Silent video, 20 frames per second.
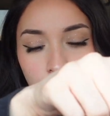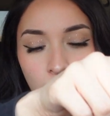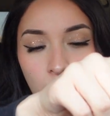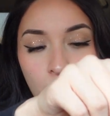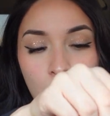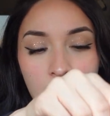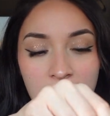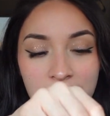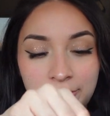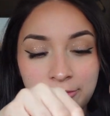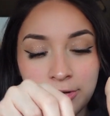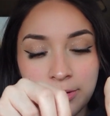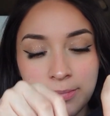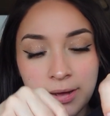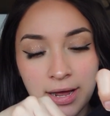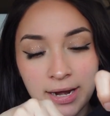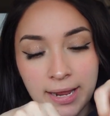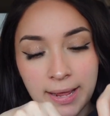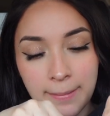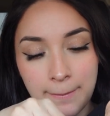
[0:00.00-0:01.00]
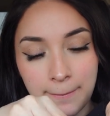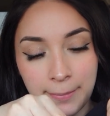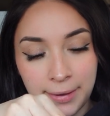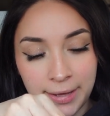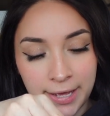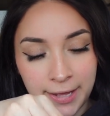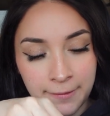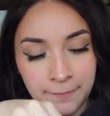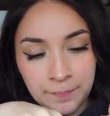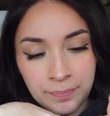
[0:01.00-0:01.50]
whatever about it.
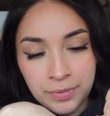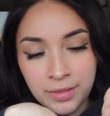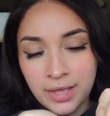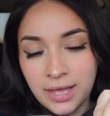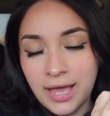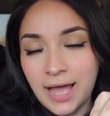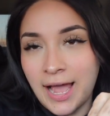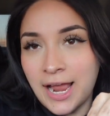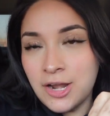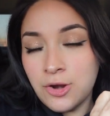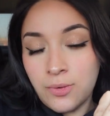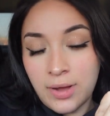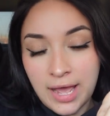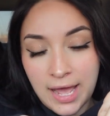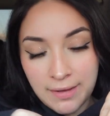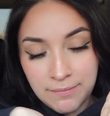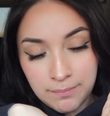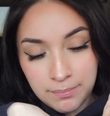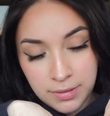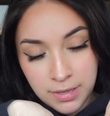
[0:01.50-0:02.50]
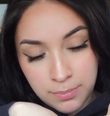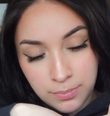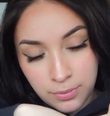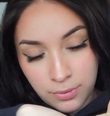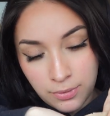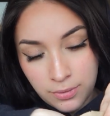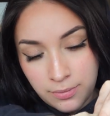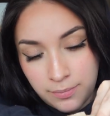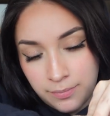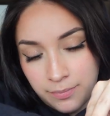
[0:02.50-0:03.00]
But I know I have
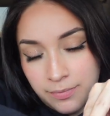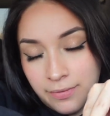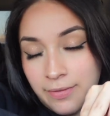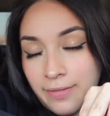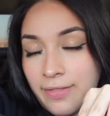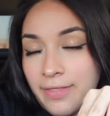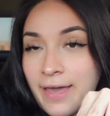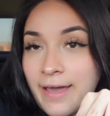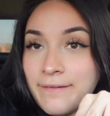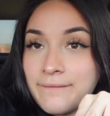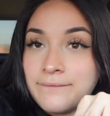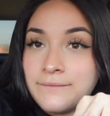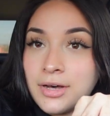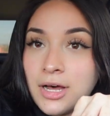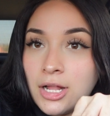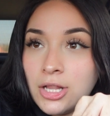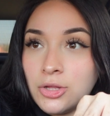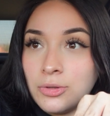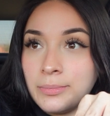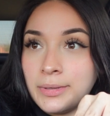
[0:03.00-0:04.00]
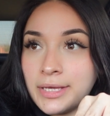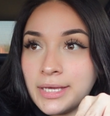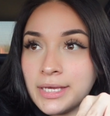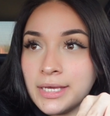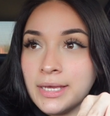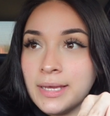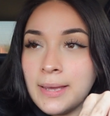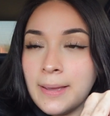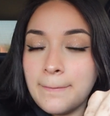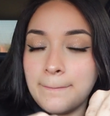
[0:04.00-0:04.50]
people that follow me
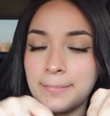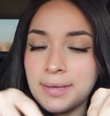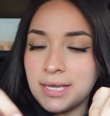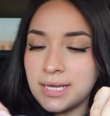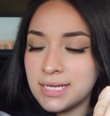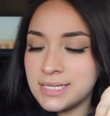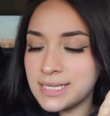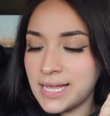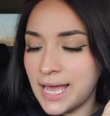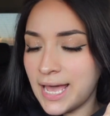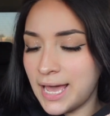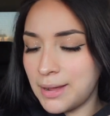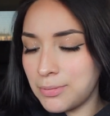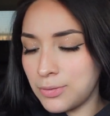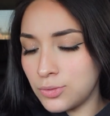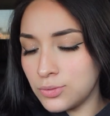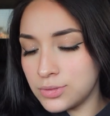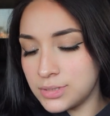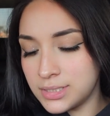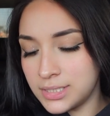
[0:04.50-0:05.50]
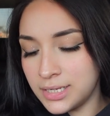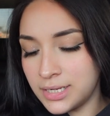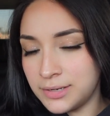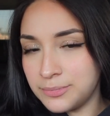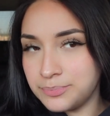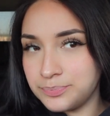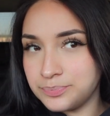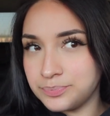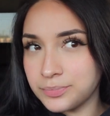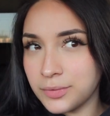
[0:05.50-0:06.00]
because I had posted
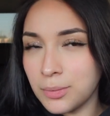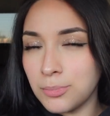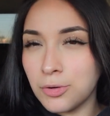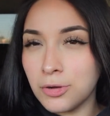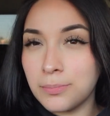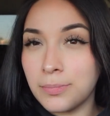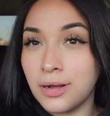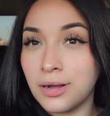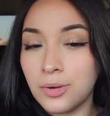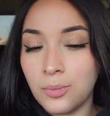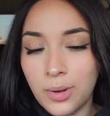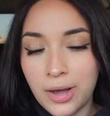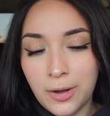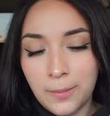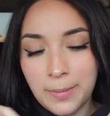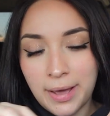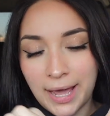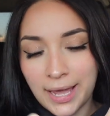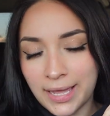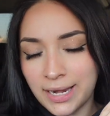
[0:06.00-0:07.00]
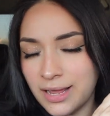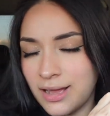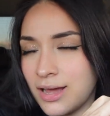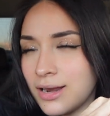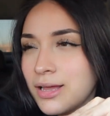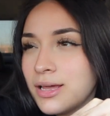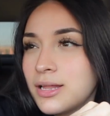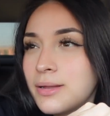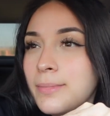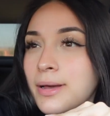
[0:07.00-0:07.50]
a mukbang a while back and it got
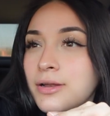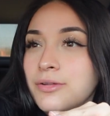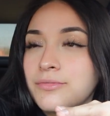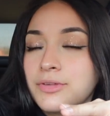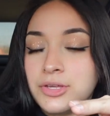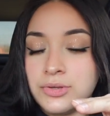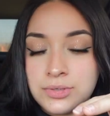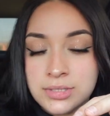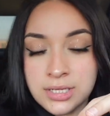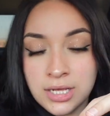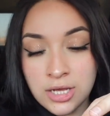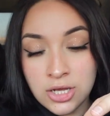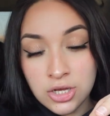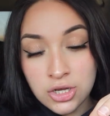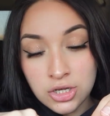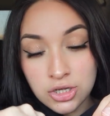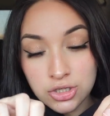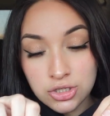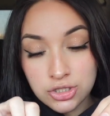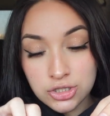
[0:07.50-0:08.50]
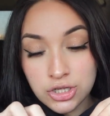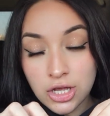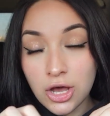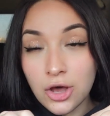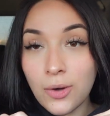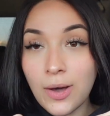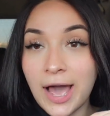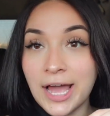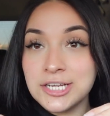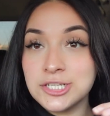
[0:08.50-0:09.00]
a good amount of views. So
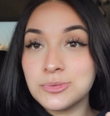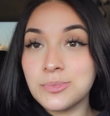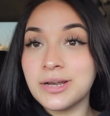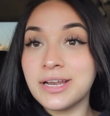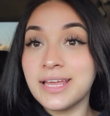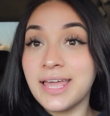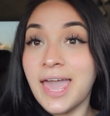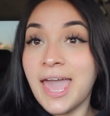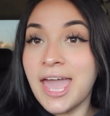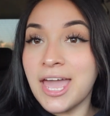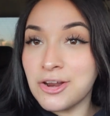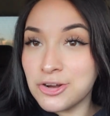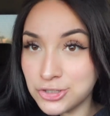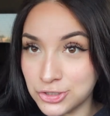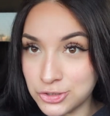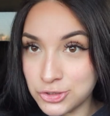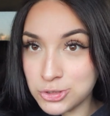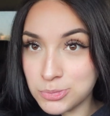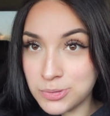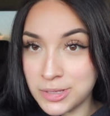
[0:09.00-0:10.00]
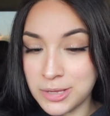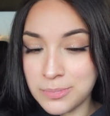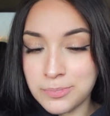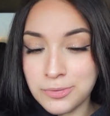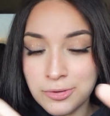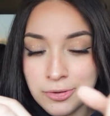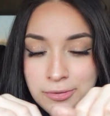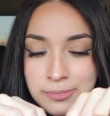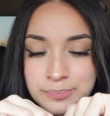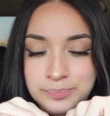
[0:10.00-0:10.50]
I just want to cater to those
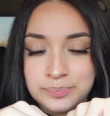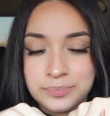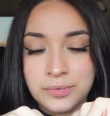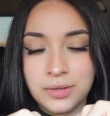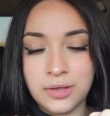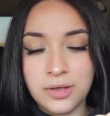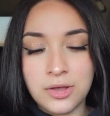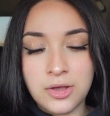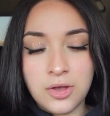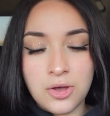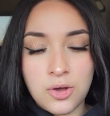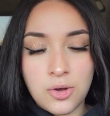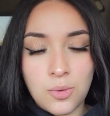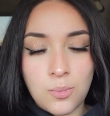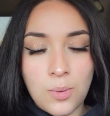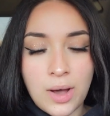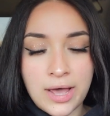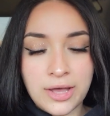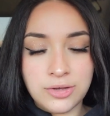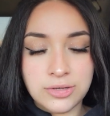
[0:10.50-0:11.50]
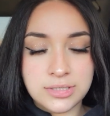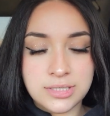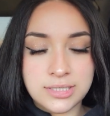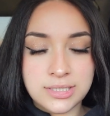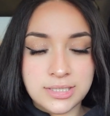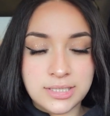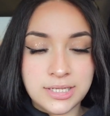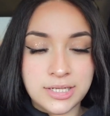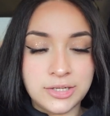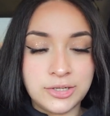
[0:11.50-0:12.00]
people while
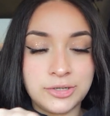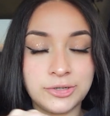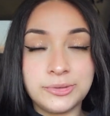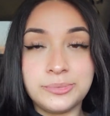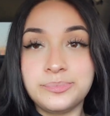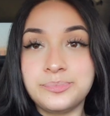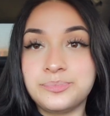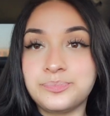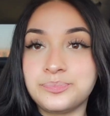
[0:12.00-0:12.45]
still